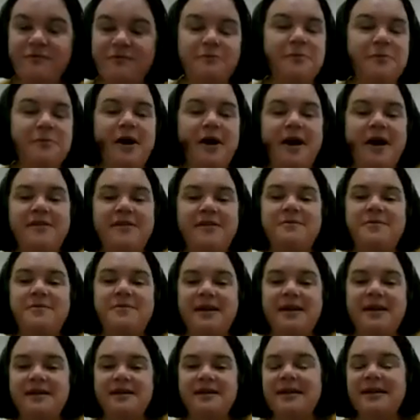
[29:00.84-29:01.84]
by, that
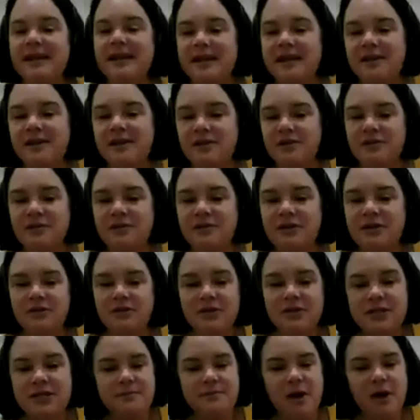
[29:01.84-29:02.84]
we can let your
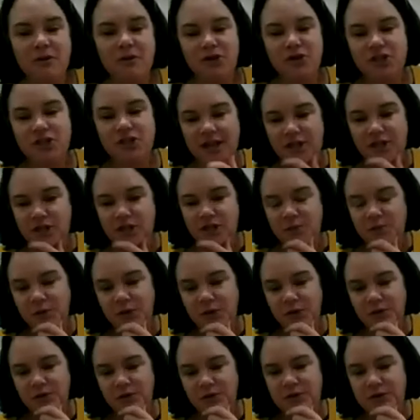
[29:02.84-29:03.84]
smile change the
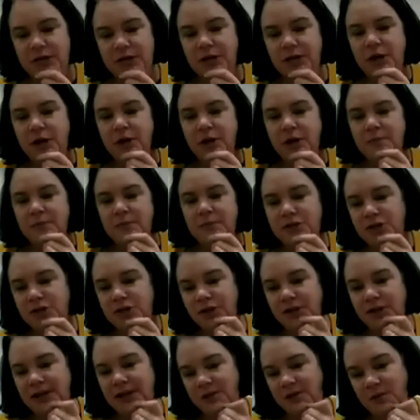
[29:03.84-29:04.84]
world, but
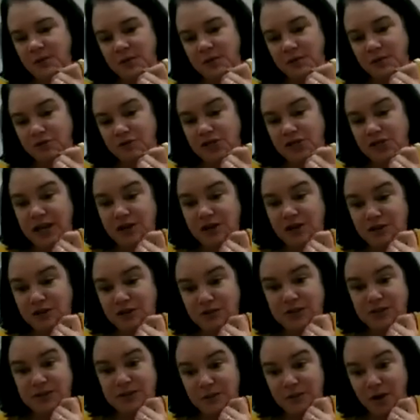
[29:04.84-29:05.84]
don't let the world change your
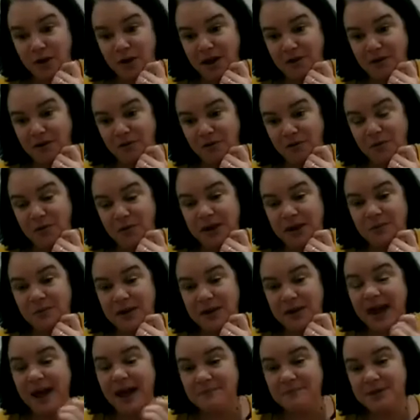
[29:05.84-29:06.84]
smile.
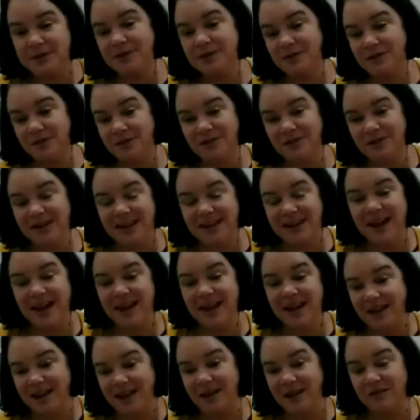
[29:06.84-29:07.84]
We absolutely can
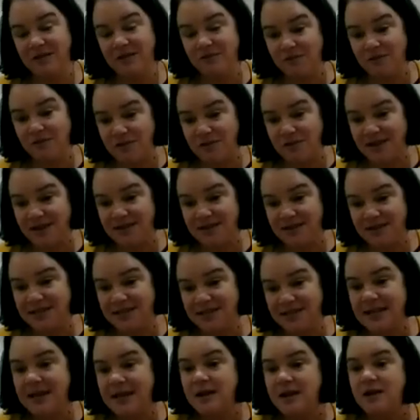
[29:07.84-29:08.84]
get through
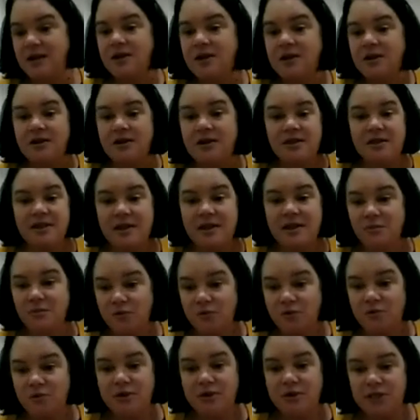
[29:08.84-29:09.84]
this. There
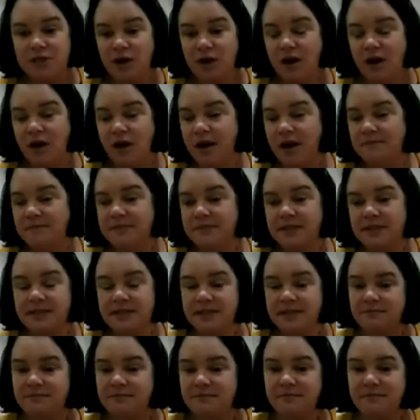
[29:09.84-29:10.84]
will be
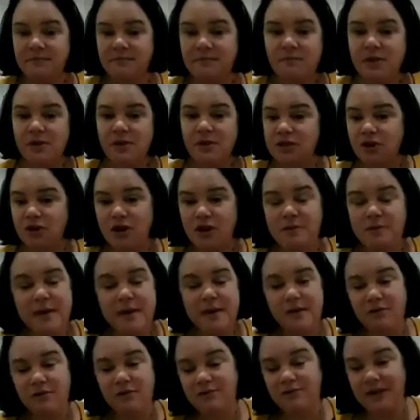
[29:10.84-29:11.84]
times, it's not a
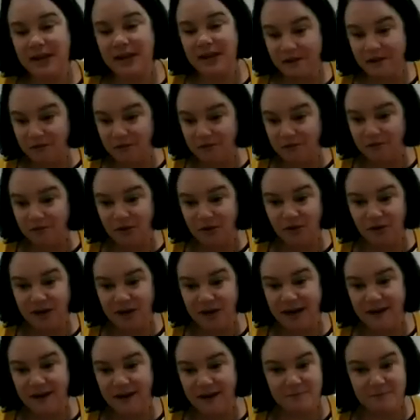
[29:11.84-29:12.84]
matter of if you're going to
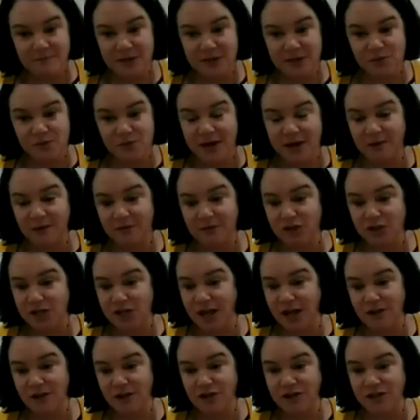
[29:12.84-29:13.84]
have mental health
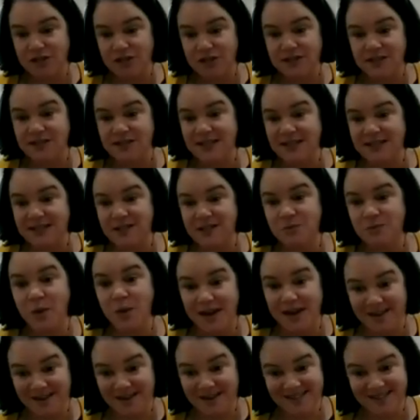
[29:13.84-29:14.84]
challenges, it's
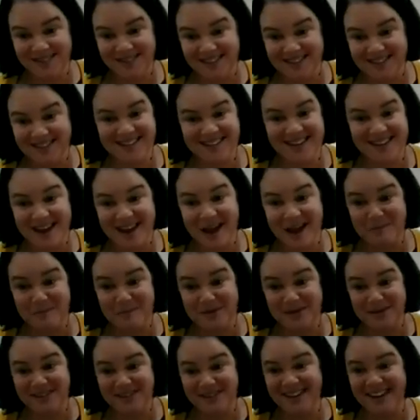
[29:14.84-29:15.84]
when it's going to happen.